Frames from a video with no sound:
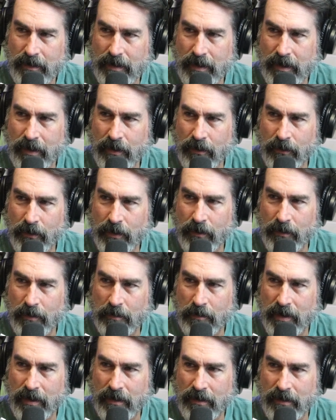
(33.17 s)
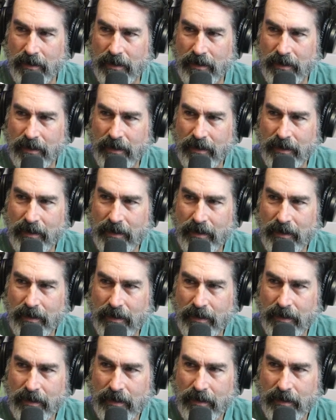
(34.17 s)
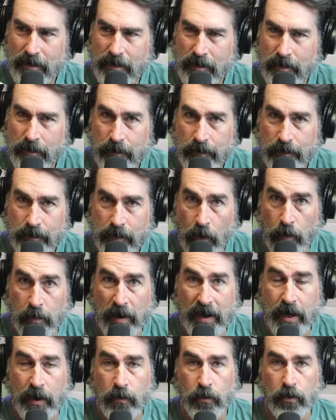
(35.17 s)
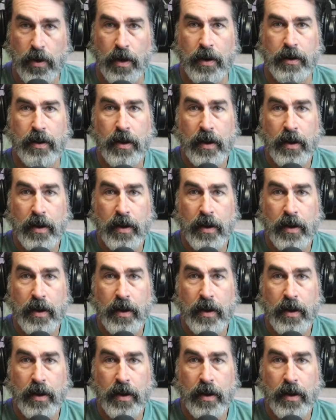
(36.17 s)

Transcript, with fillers: that I don't know about? I wish I was. Oh, my God, we're on.